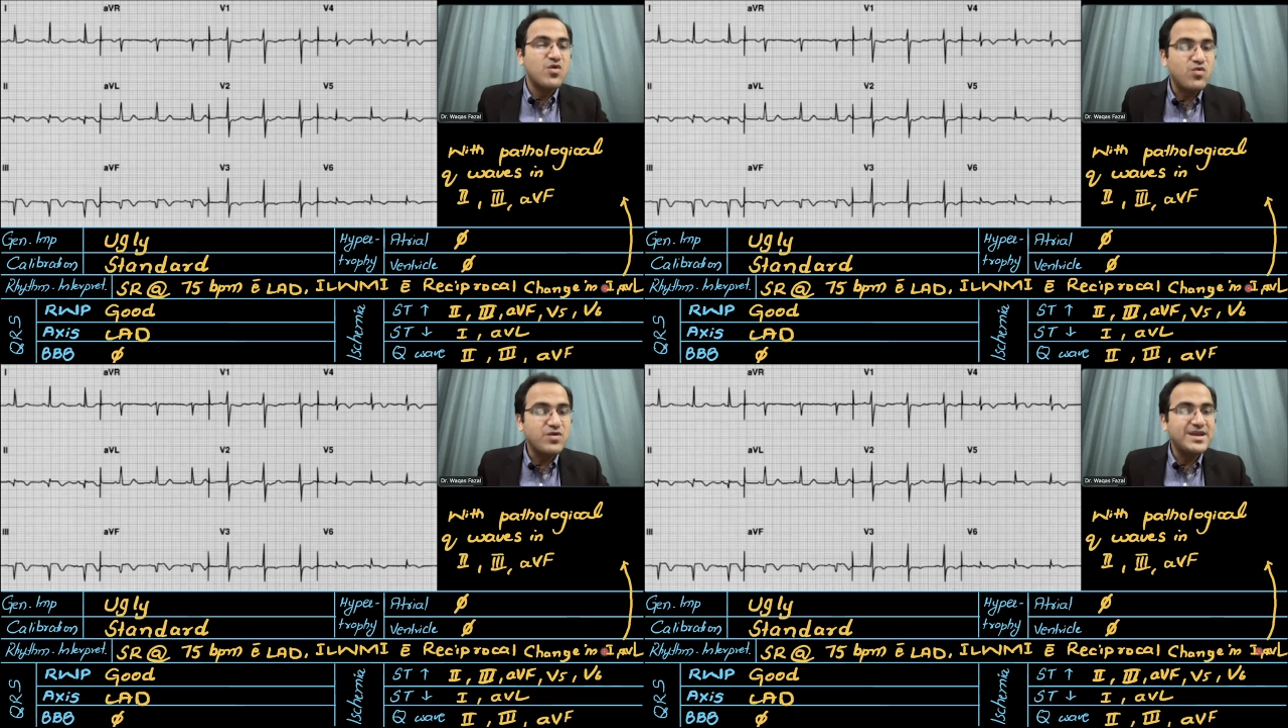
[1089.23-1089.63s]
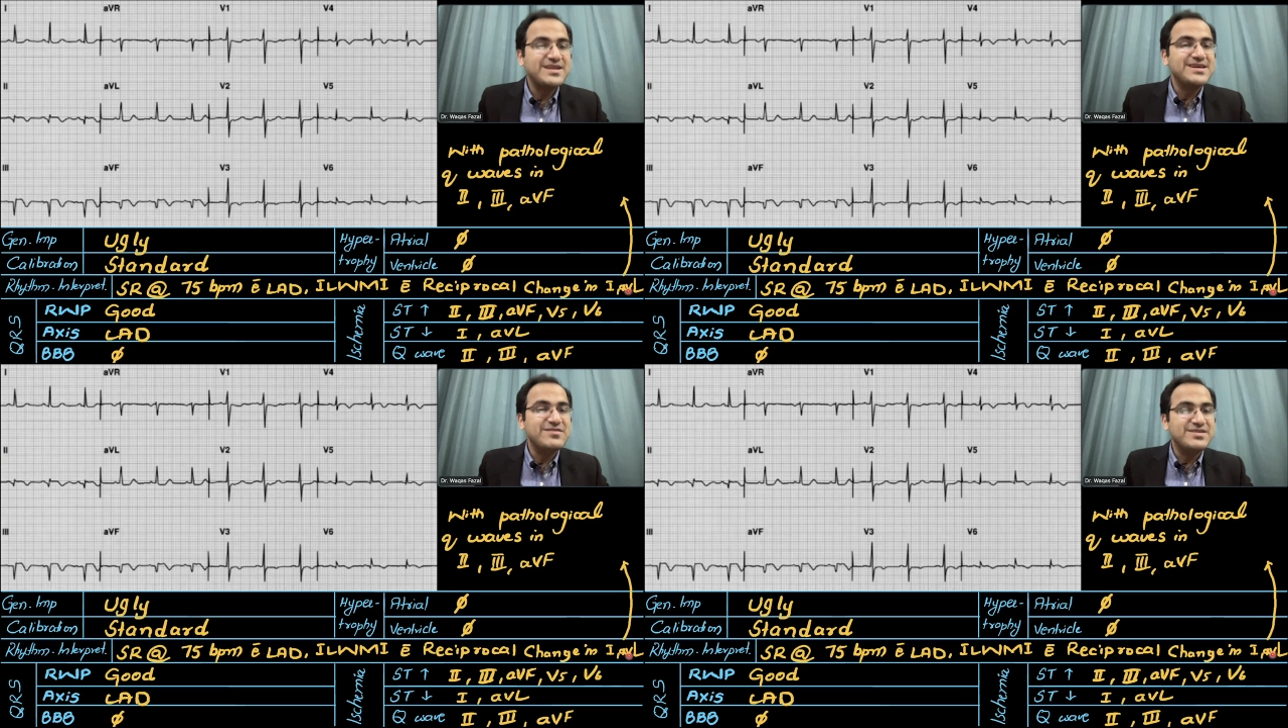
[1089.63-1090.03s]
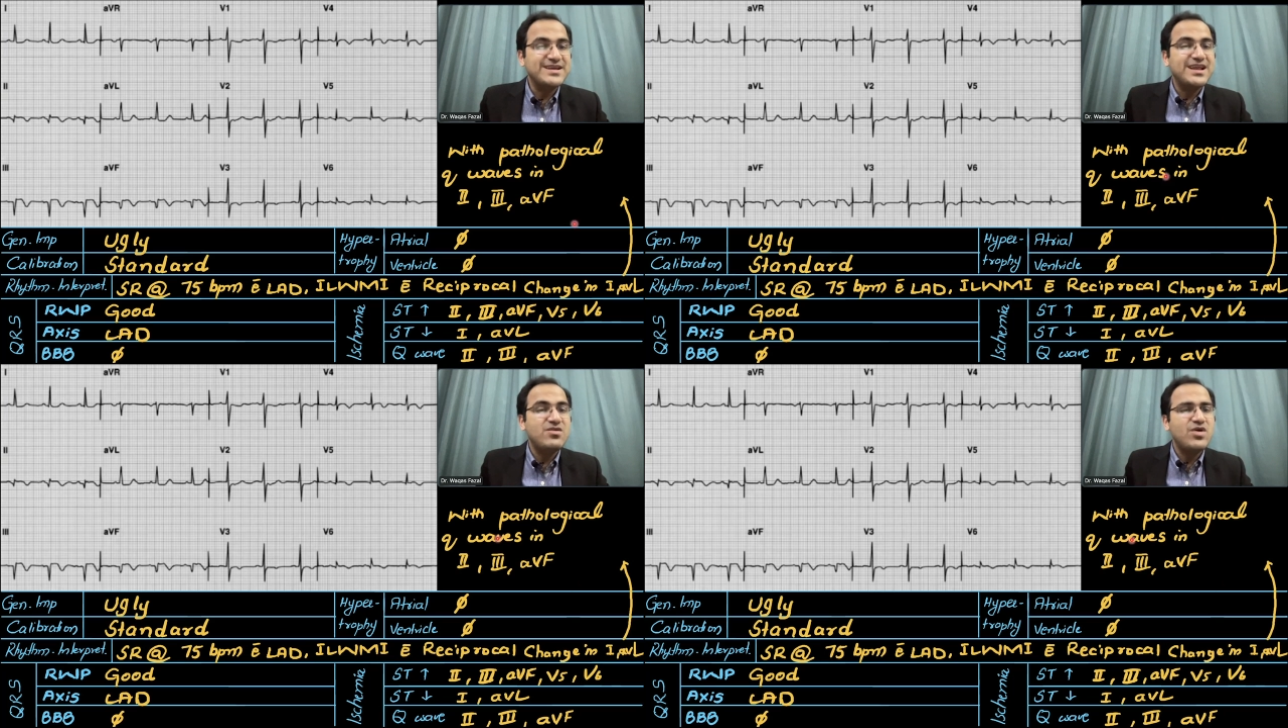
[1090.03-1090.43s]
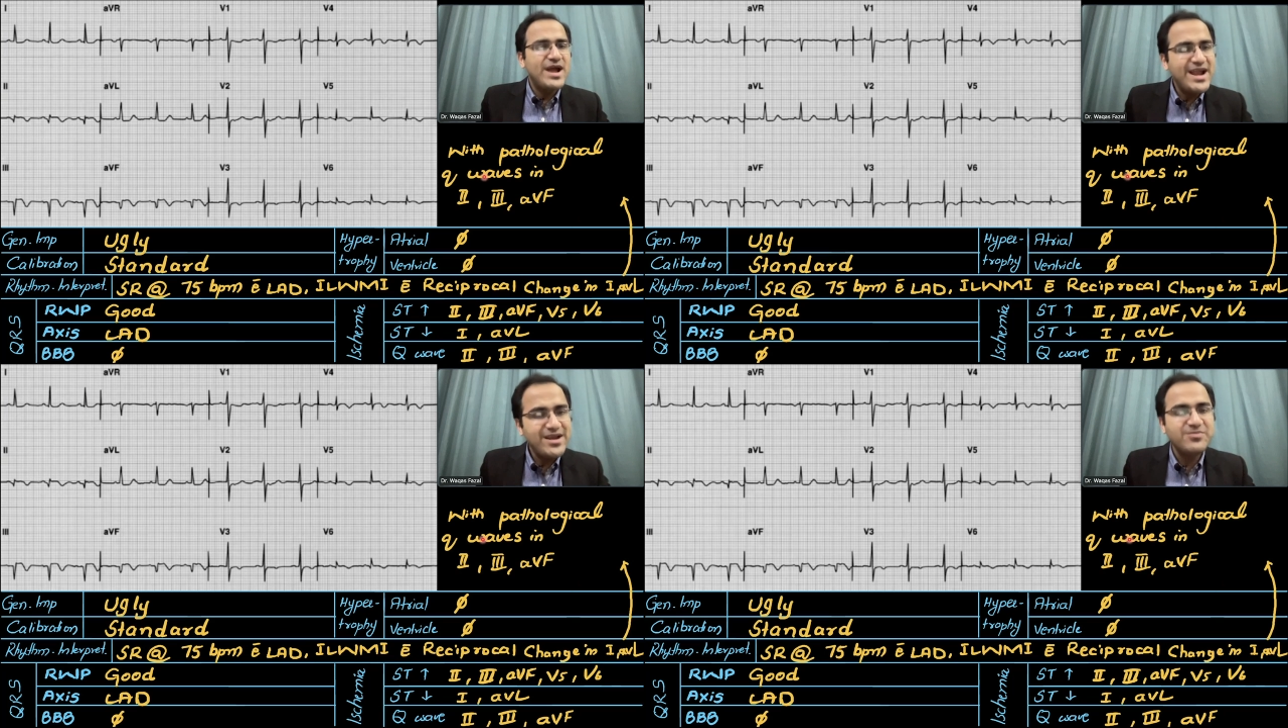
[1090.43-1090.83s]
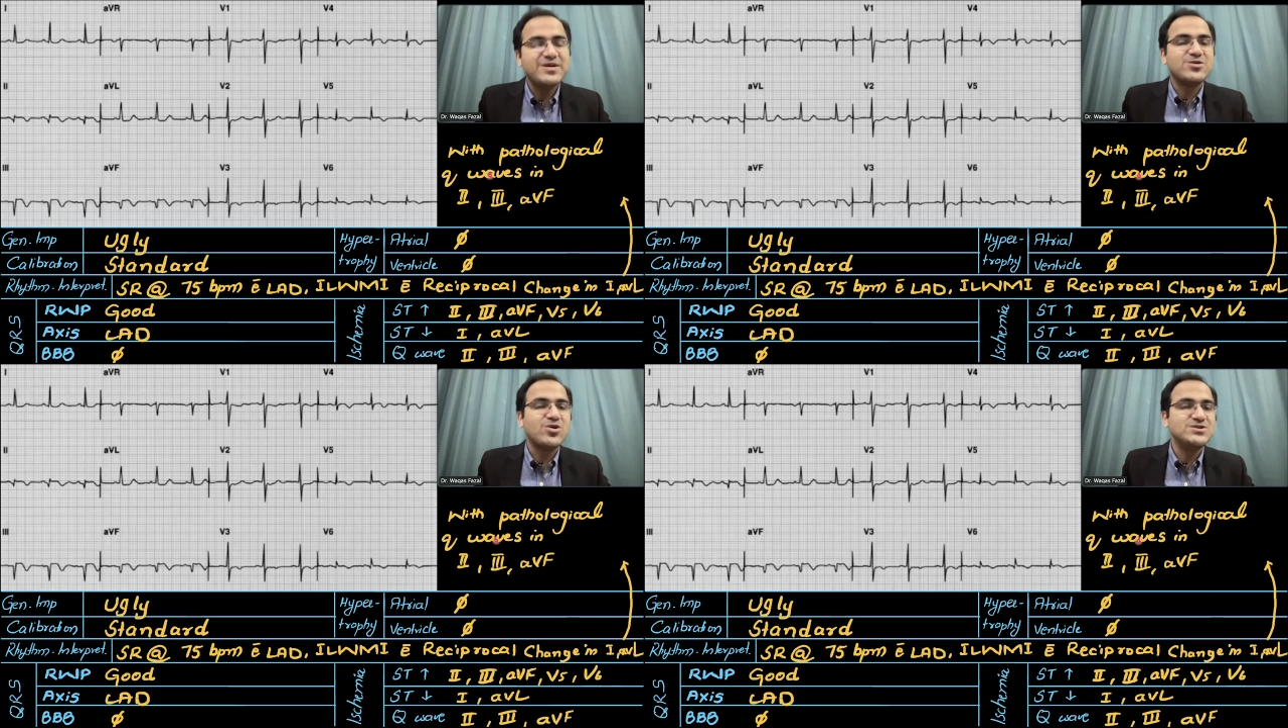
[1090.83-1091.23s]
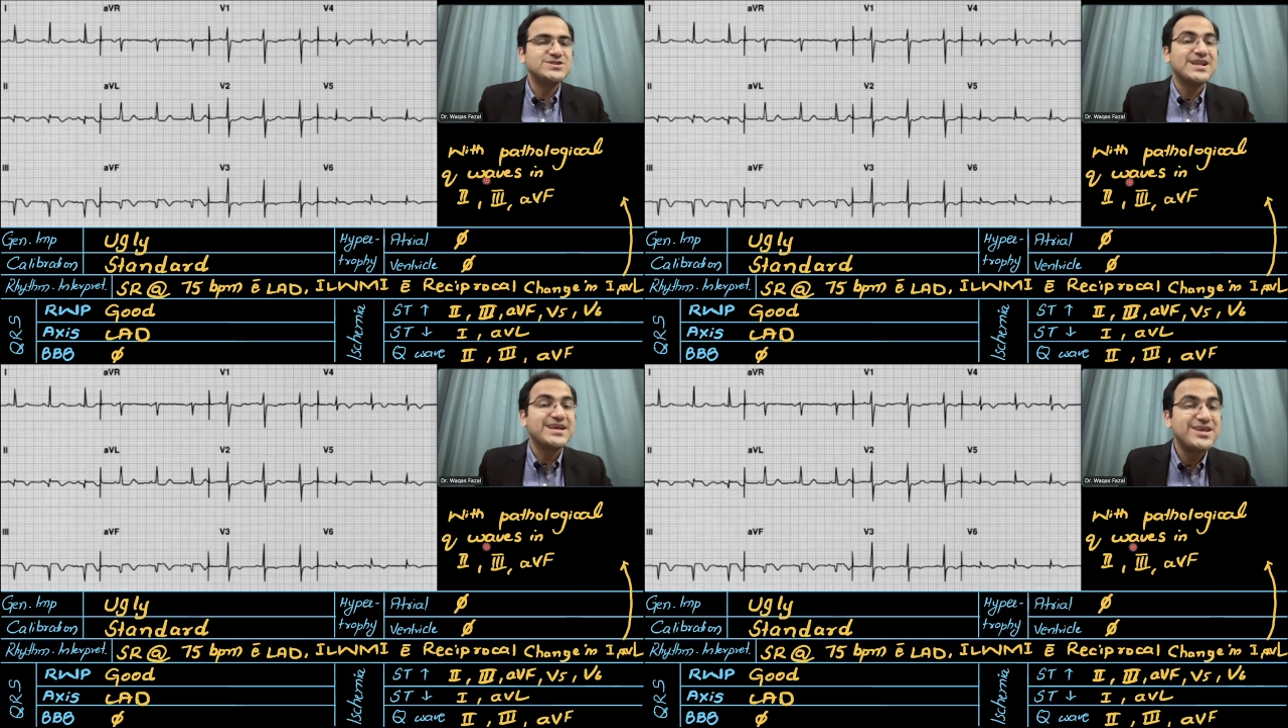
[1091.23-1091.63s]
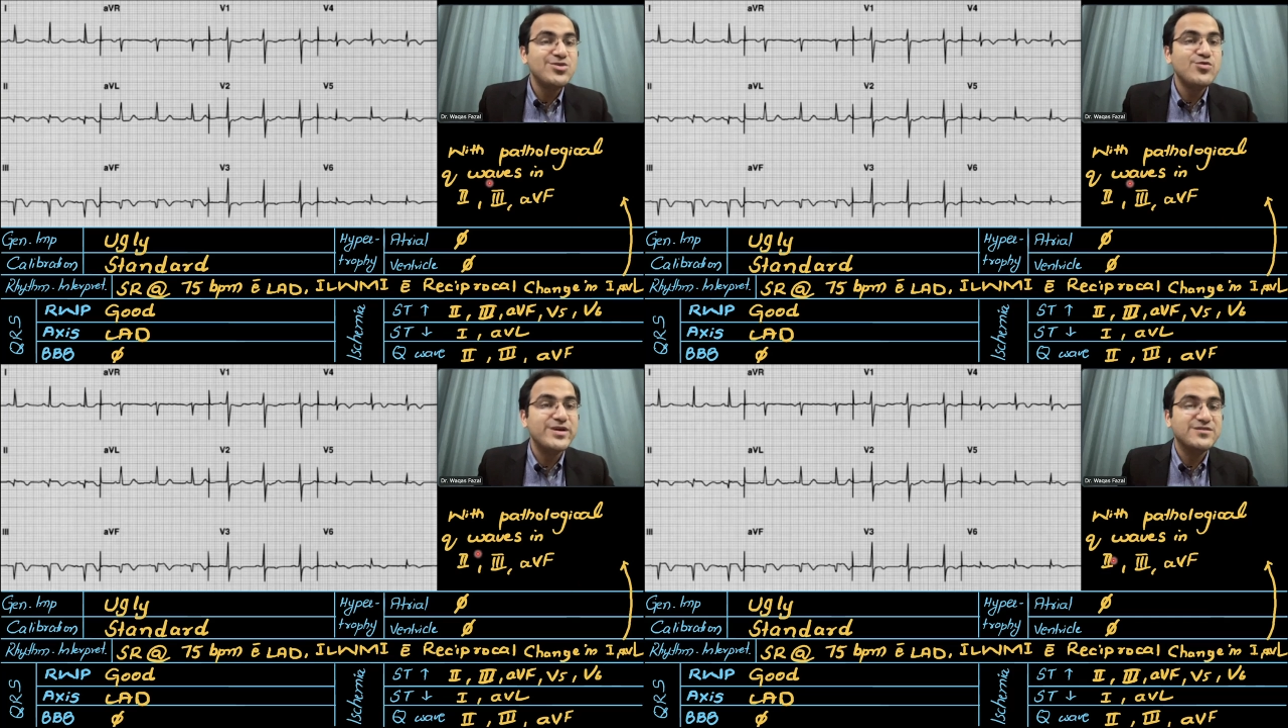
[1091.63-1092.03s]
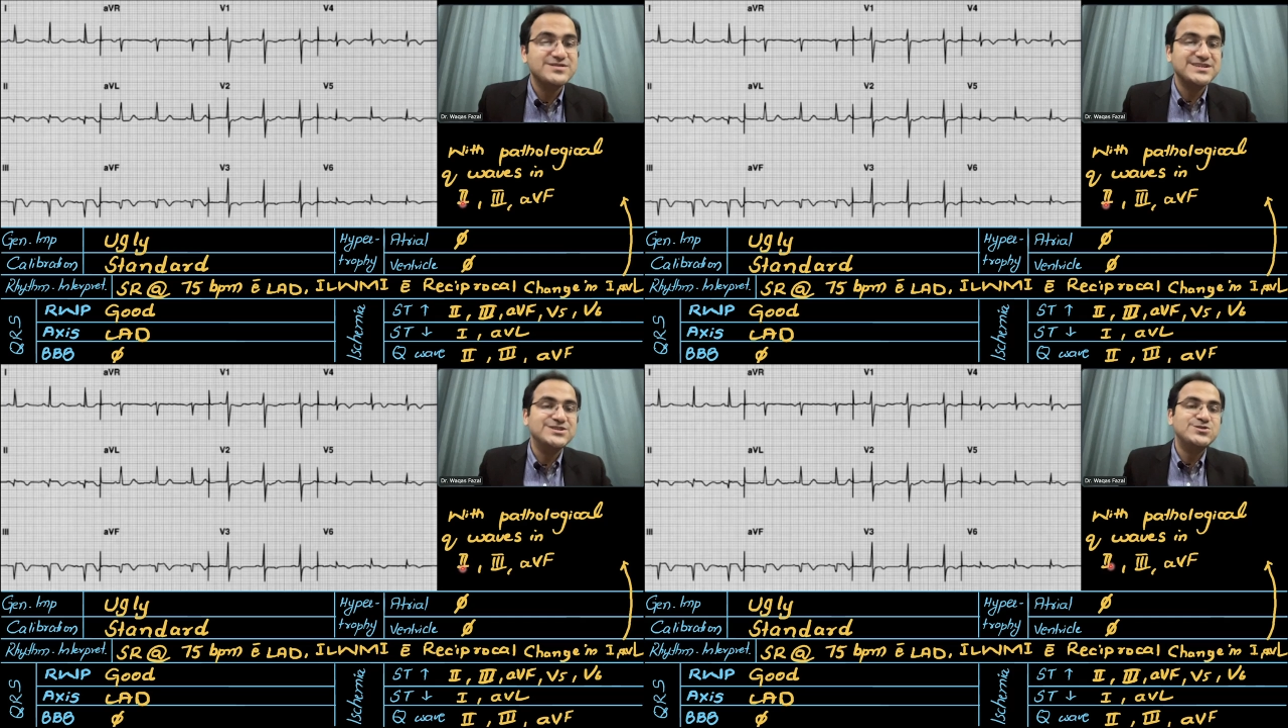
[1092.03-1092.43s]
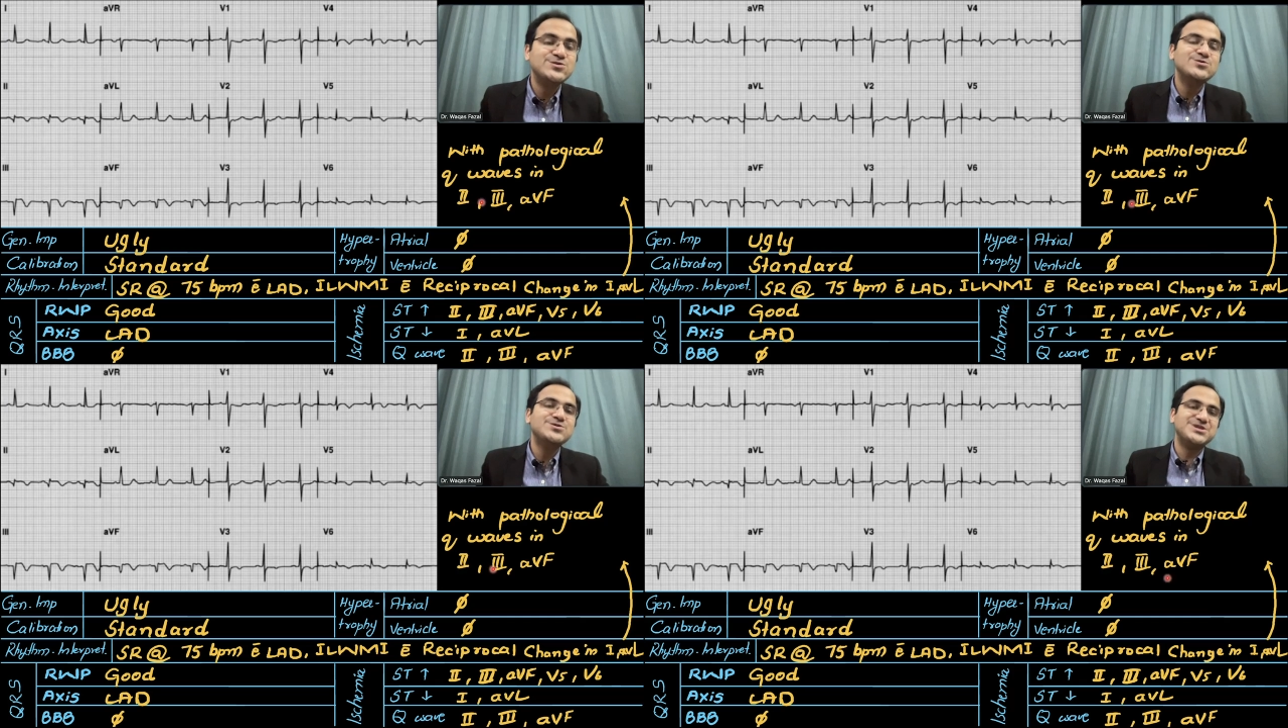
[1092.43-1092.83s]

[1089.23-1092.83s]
1 AVL and pathological Q waves in 2,